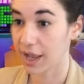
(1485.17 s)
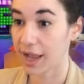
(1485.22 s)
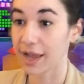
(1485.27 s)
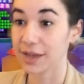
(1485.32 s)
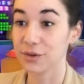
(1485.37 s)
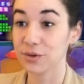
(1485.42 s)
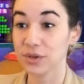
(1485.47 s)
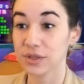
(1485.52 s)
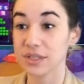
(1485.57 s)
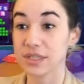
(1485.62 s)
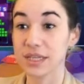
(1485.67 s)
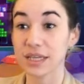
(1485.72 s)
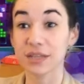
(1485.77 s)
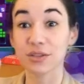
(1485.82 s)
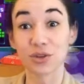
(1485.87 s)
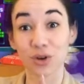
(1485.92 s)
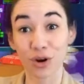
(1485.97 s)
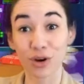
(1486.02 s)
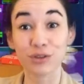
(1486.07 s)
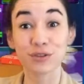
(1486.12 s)
And you can see it
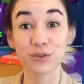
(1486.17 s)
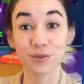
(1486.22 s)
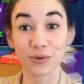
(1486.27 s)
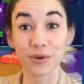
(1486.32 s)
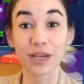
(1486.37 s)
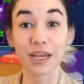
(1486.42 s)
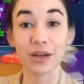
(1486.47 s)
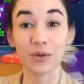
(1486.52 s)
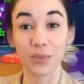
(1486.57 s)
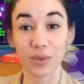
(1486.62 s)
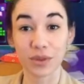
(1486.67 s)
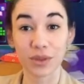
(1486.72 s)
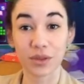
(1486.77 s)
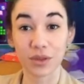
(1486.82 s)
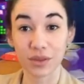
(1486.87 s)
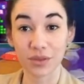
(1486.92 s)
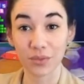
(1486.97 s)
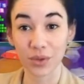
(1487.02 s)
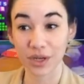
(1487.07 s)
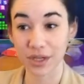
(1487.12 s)
turns green
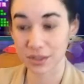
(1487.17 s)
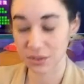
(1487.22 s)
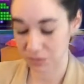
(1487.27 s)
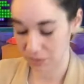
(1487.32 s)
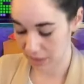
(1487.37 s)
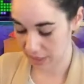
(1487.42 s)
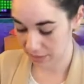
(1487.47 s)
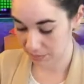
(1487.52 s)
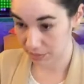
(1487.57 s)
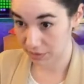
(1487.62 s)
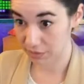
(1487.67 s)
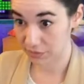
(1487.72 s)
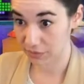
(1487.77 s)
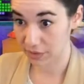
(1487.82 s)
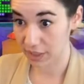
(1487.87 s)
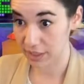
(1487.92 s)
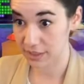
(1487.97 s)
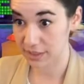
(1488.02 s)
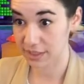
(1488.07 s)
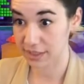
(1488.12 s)
when it's right, but if
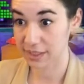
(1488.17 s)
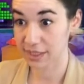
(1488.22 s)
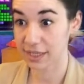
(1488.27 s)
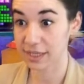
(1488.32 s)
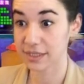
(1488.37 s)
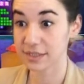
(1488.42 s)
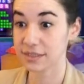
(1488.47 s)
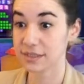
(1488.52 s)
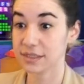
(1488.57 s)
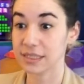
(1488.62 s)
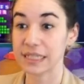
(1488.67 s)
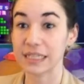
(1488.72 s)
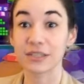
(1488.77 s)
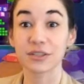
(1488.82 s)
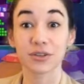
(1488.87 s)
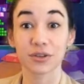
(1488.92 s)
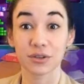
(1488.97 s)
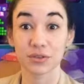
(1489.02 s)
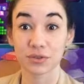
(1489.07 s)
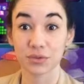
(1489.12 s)
I did this, it
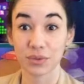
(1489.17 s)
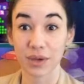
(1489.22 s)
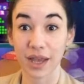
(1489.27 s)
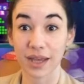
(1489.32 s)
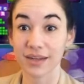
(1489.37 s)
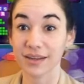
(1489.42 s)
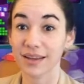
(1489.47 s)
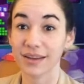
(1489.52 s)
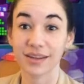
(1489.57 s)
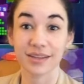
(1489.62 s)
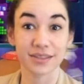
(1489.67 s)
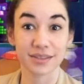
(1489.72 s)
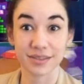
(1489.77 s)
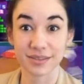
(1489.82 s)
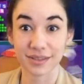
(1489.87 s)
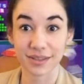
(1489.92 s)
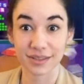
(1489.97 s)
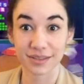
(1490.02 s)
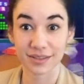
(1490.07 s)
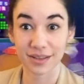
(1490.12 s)
turns red, and
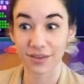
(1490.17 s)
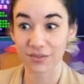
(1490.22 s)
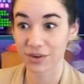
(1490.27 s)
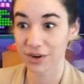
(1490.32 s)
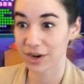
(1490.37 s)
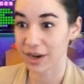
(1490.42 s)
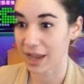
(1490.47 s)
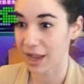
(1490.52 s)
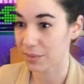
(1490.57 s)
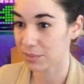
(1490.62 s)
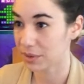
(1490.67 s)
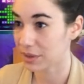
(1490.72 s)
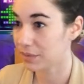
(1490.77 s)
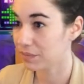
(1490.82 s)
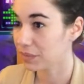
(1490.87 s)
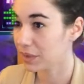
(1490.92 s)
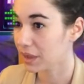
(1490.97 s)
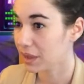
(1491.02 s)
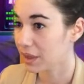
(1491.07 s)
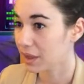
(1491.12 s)
it's not very happy,
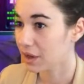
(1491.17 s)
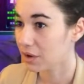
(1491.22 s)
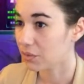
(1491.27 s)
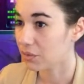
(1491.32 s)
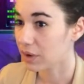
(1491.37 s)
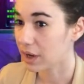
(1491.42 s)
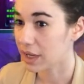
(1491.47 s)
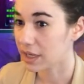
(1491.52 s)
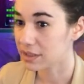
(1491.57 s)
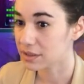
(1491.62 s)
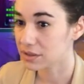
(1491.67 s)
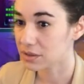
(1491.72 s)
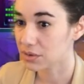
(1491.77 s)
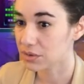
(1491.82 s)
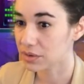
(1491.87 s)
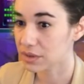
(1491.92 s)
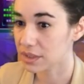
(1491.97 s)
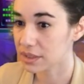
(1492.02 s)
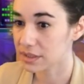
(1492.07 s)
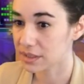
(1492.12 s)
right? So
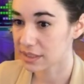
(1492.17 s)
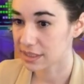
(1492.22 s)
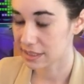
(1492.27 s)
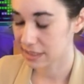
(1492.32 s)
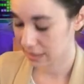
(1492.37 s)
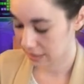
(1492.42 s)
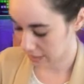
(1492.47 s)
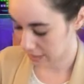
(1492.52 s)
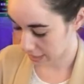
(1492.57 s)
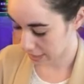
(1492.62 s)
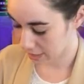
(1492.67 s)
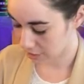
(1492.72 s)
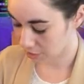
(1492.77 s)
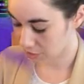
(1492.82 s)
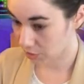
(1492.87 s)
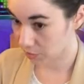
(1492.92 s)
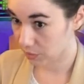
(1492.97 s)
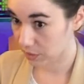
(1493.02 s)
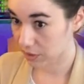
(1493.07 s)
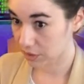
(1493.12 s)
this is
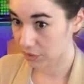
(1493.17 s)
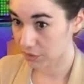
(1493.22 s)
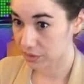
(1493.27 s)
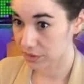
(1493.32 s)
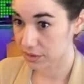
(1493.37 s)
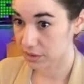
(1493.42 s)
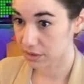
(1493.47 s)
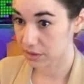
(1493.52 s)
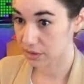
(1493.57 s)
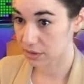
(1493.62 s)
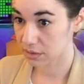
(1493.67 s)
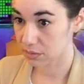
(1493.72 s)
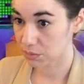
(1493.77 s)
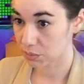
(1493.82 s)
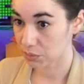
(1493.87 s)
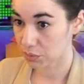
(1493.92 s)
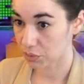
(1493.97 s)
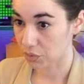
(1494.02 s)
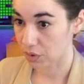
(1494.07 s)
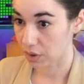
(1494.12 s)
later. We know this is
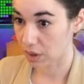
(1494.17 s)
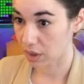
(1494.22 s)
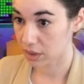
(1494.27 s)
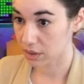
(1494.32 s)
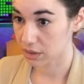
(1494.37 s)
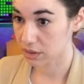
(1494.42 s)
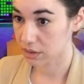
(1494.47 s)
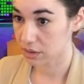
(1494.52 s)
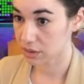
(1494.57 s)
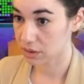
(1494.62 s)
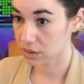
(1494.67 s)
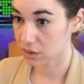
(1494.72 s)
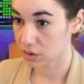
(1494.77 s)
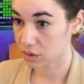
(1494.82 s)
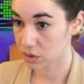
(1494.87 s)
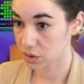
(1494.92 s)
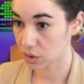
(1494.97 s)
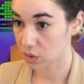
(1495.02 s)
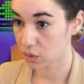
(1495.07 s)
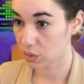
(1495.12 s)
pronto.
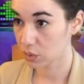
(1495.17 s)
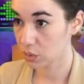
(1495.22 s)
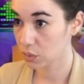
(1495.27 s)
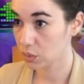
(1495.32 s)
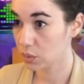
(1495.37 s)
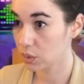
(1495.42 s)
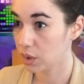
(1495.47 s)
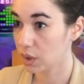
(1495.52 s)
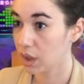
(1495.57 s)
2.